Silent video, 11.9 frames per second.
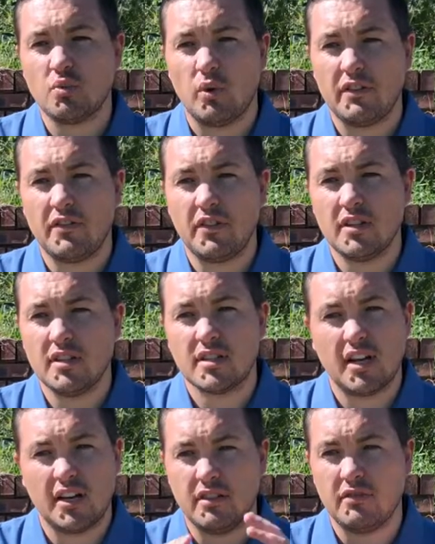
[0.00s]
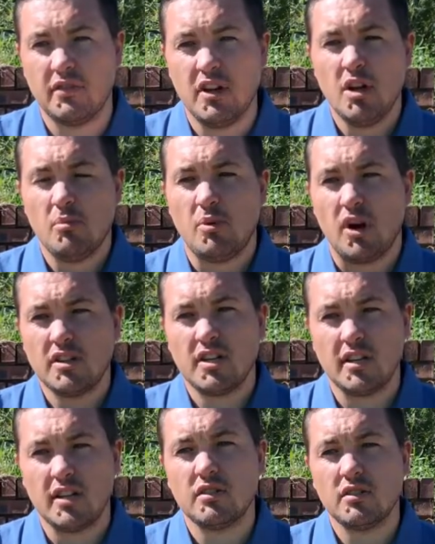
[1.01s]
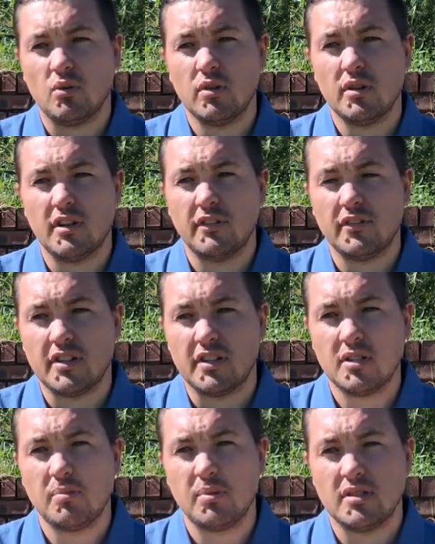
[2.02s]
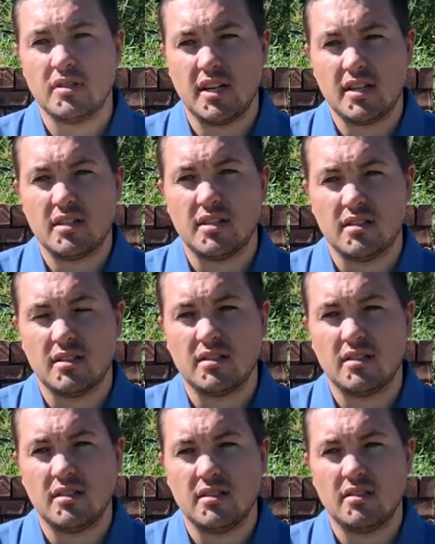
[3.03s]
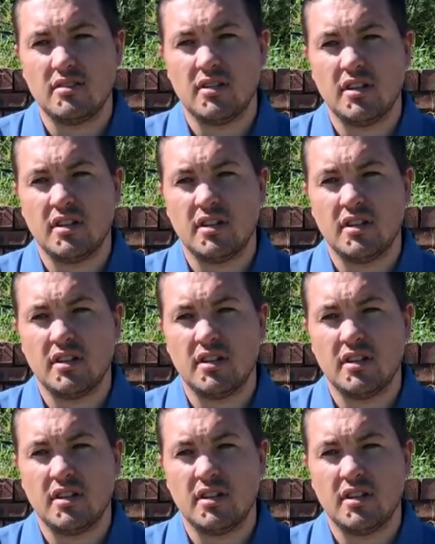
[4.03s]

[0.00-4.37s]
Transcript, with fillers: one field, it's kind of branching out into all the different disciplines that actually exist in industry.